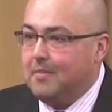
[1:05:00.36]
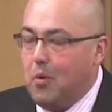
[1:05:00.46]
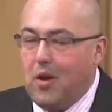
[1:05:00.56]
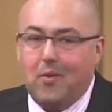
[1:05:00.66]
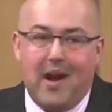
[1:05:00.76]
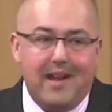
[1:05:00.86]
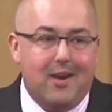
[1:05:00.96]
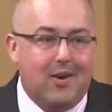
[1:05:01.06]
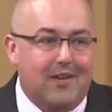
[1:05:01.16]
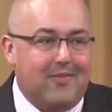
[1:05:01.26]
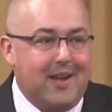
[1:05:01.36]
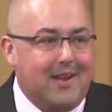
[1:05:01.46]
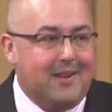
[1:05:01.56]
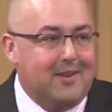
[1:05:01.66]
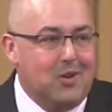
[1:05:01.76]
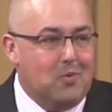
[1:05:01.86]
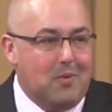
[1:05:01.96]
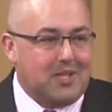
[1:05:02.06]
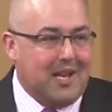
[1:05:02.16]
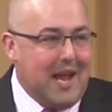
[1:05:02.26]
But what do I know? If I knew
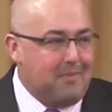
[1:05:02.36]
what was going to